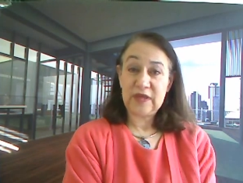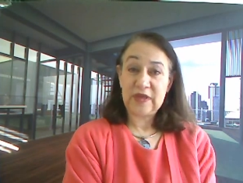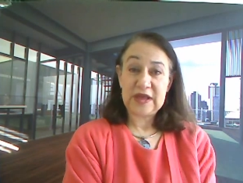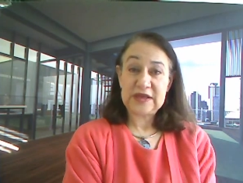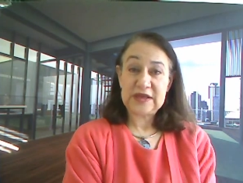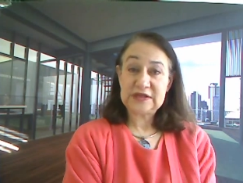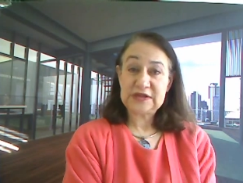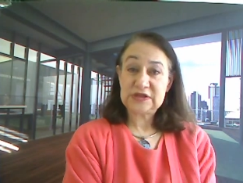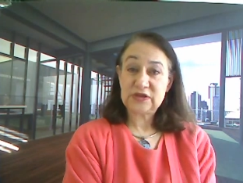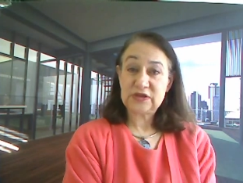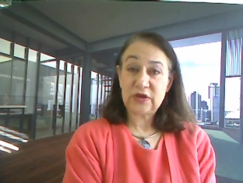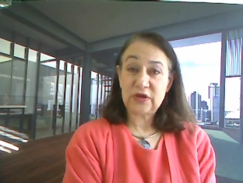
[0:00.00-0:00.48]
up
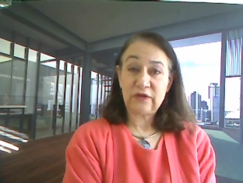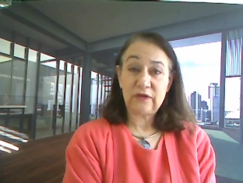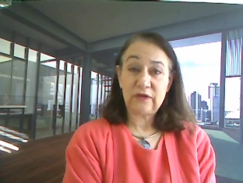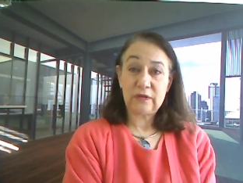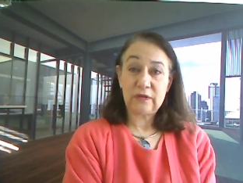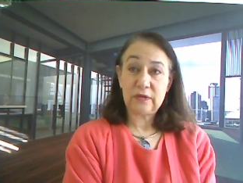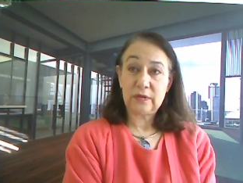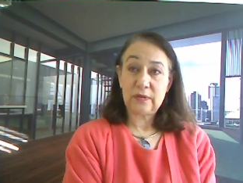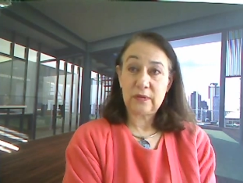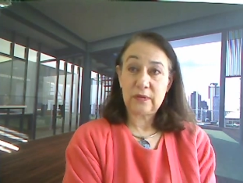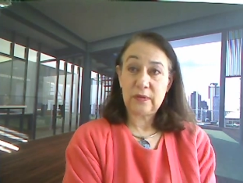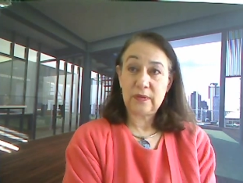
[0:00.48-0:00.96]
these, or down.
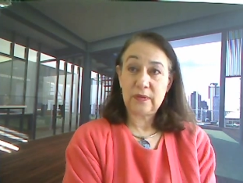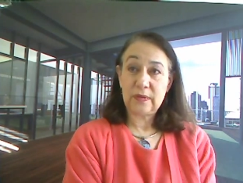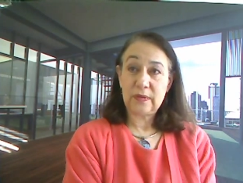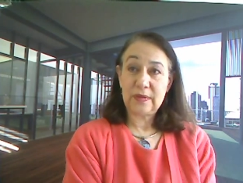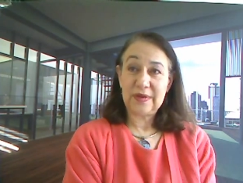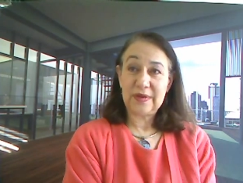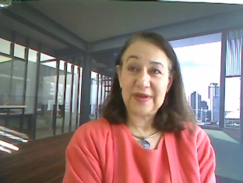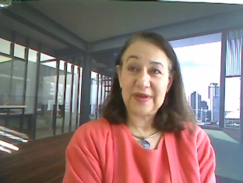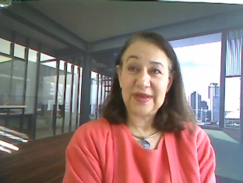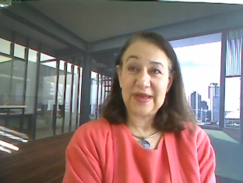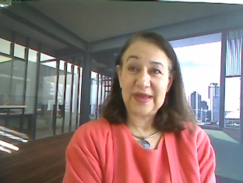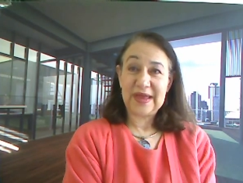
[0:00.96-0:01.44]

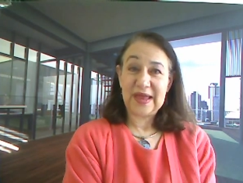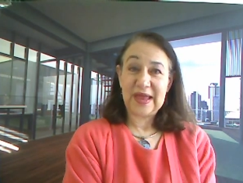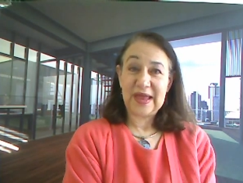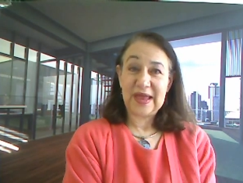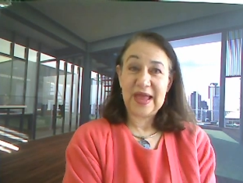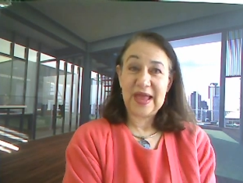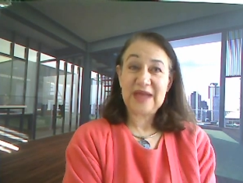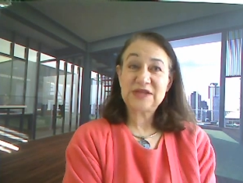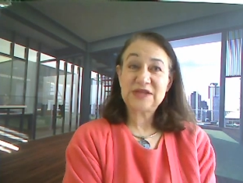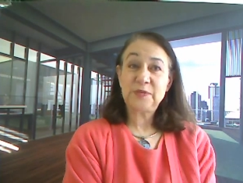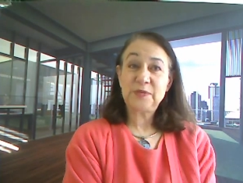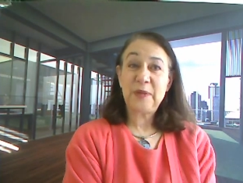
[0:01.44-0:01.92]

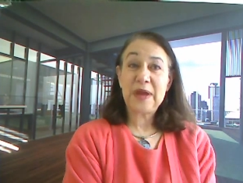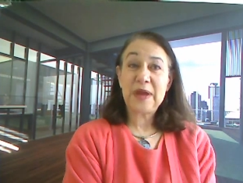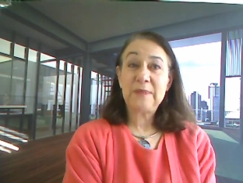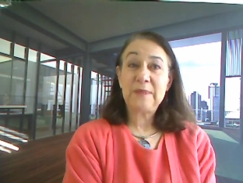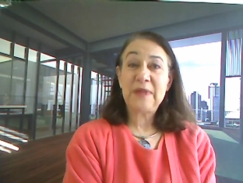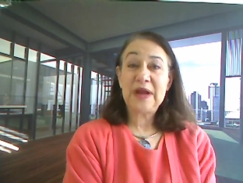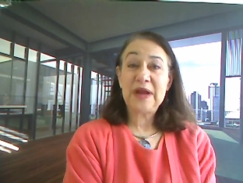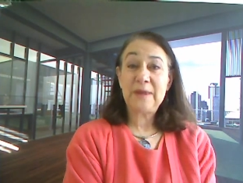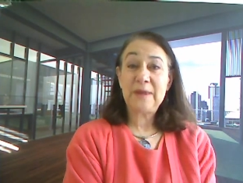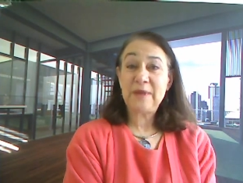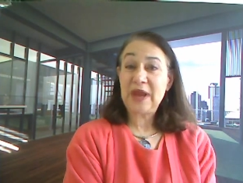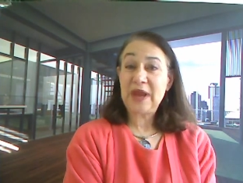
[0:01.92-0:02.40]
It's
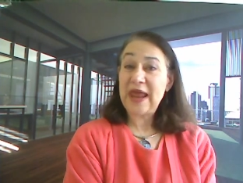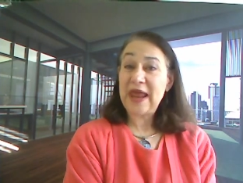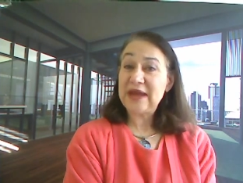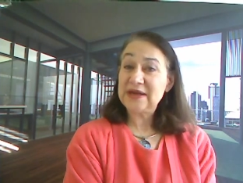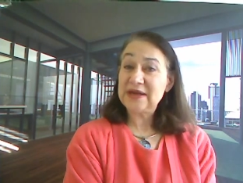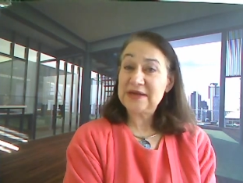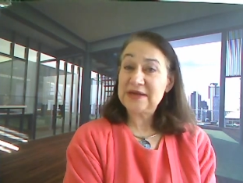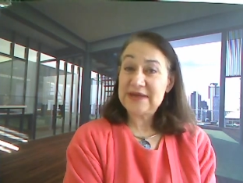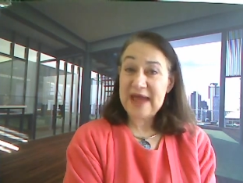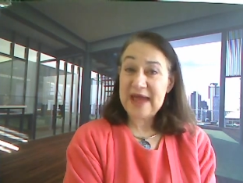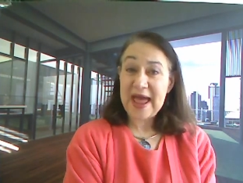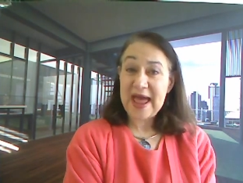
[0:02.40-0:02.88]
been
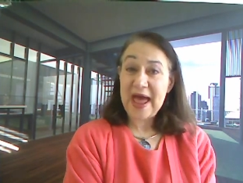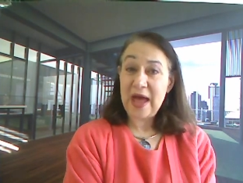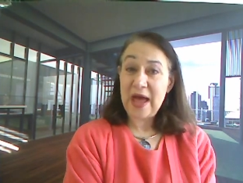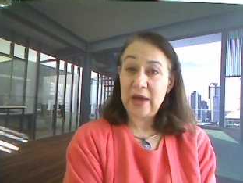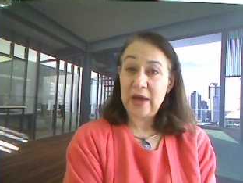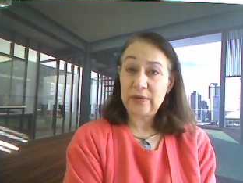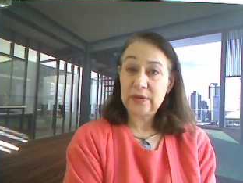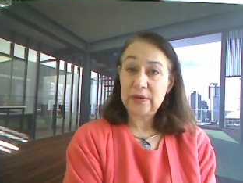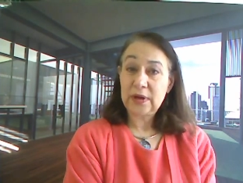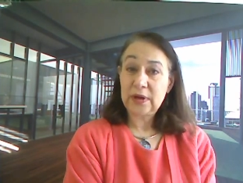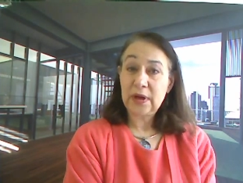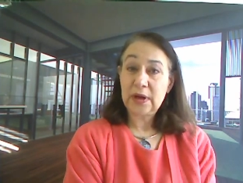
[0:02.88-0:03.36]
manipulated
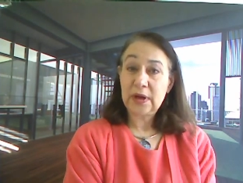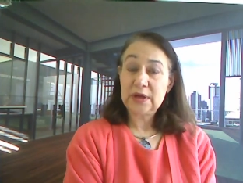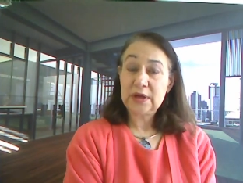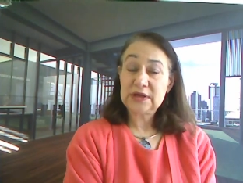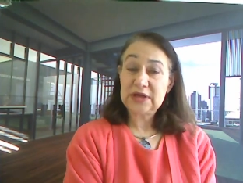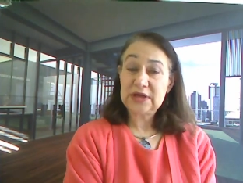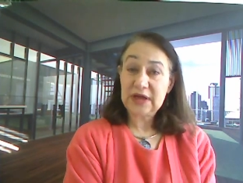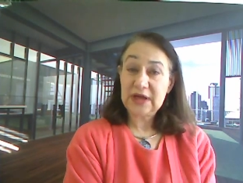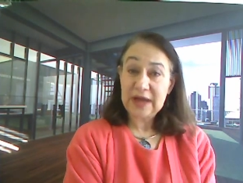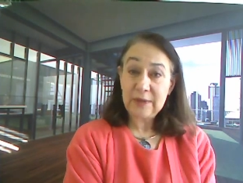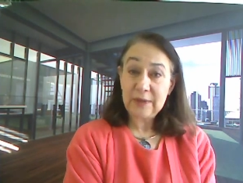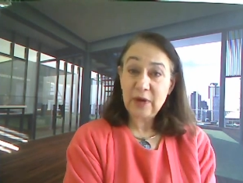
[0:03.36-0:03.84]
down
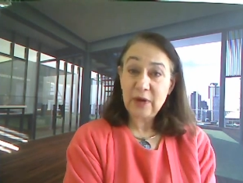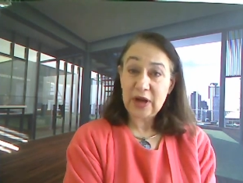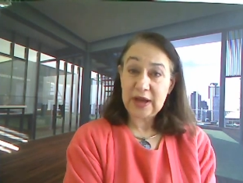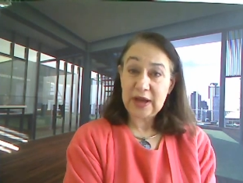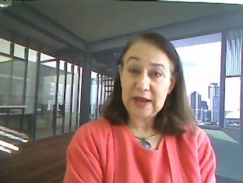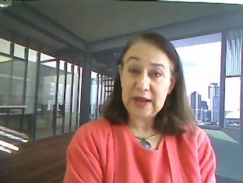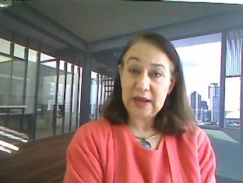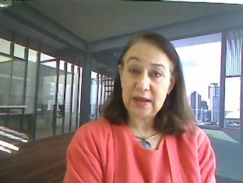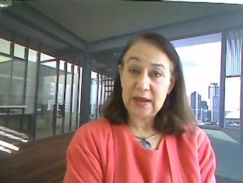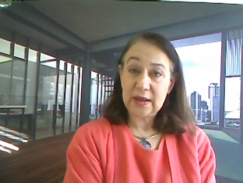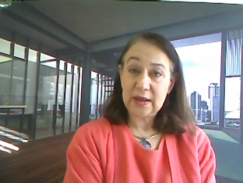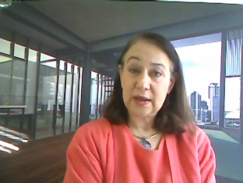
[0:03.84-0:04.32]

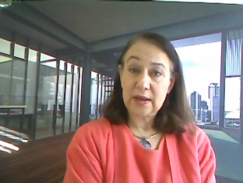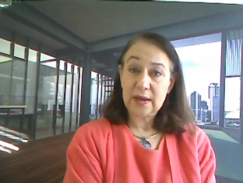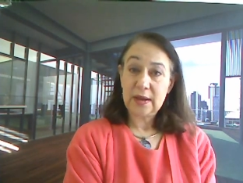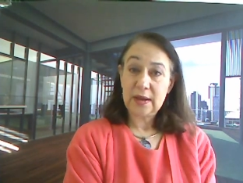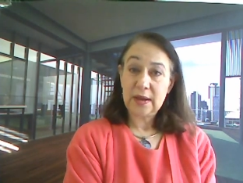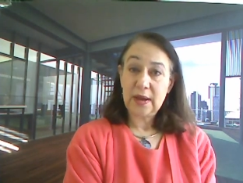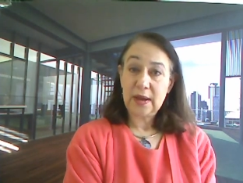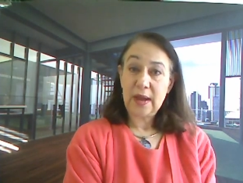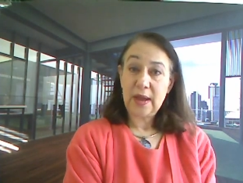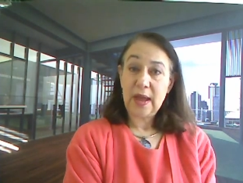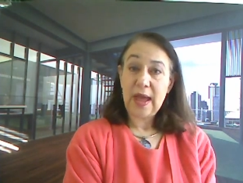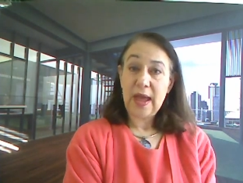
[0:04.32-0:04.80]
deliberately,
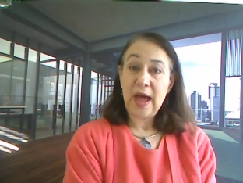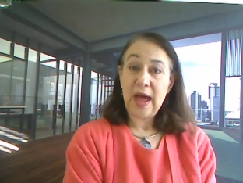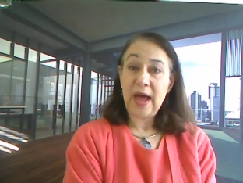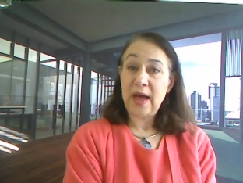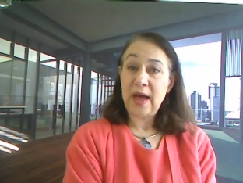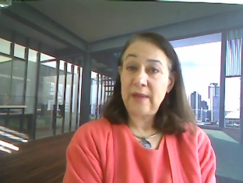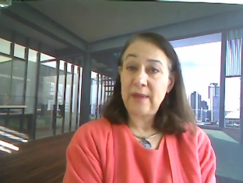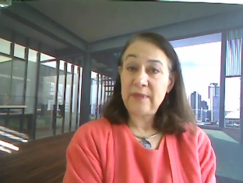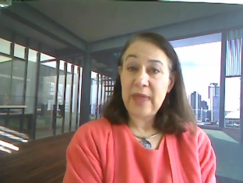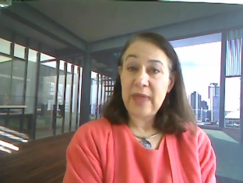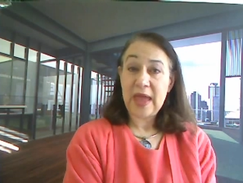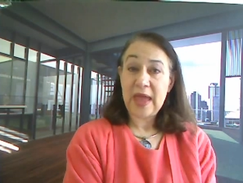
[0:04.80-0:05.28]

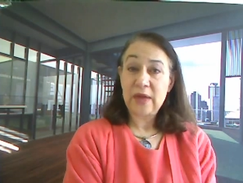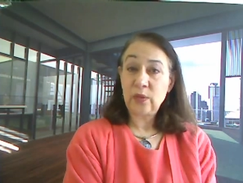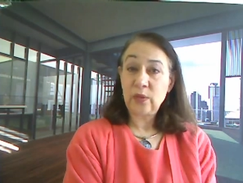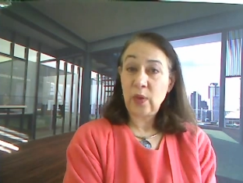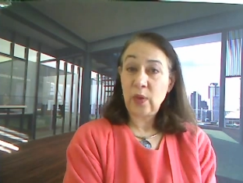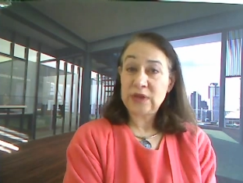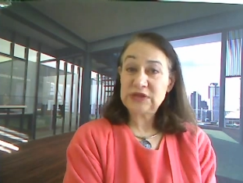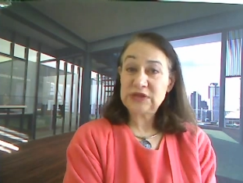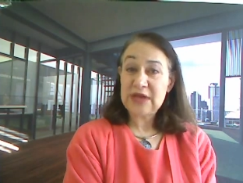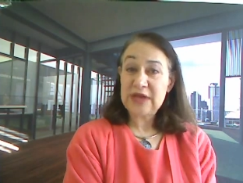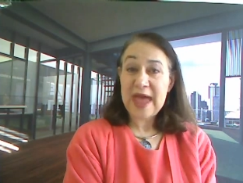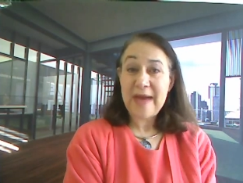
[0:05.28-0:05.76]
um, and
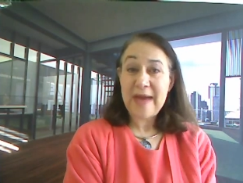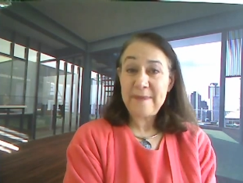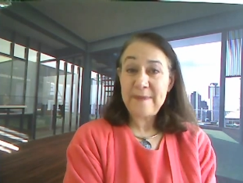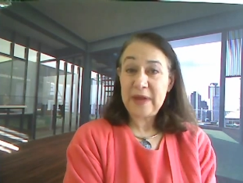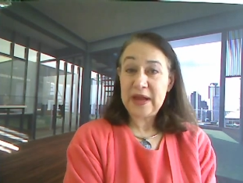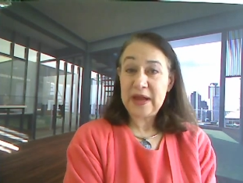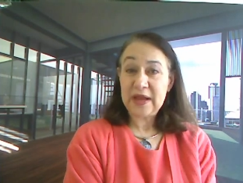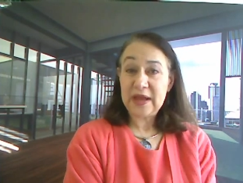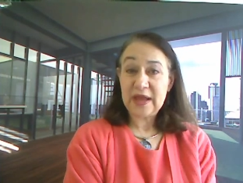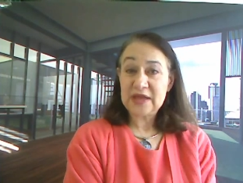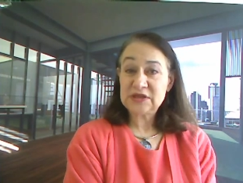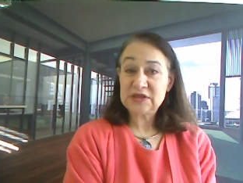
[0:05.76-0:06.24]
what's
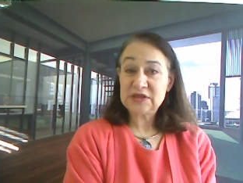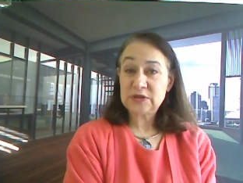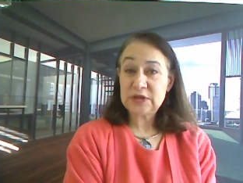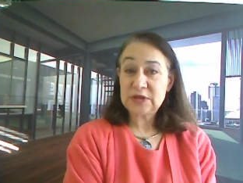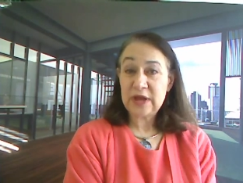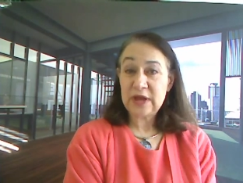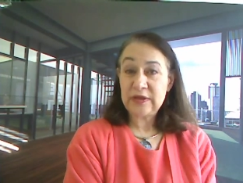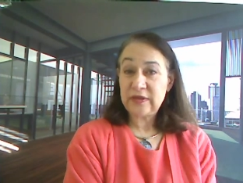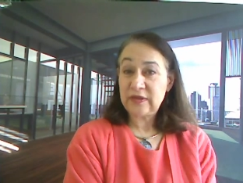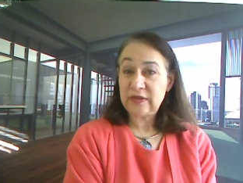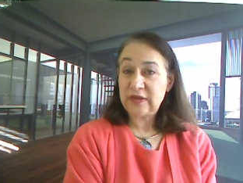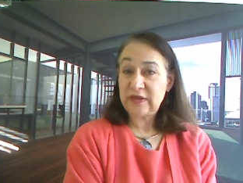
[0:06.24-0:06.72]
happening is
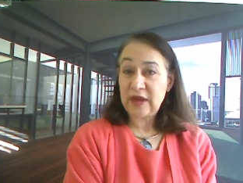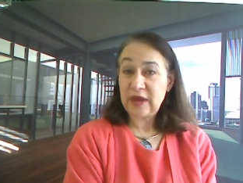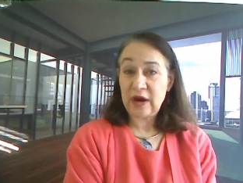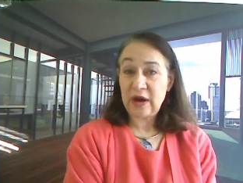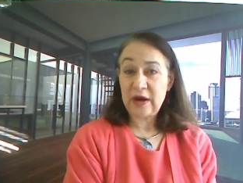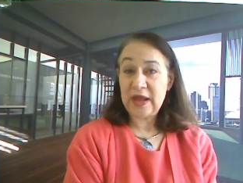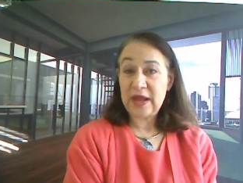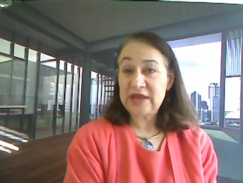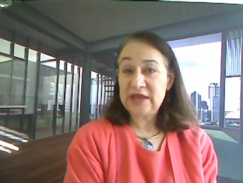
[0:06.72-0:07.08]
there.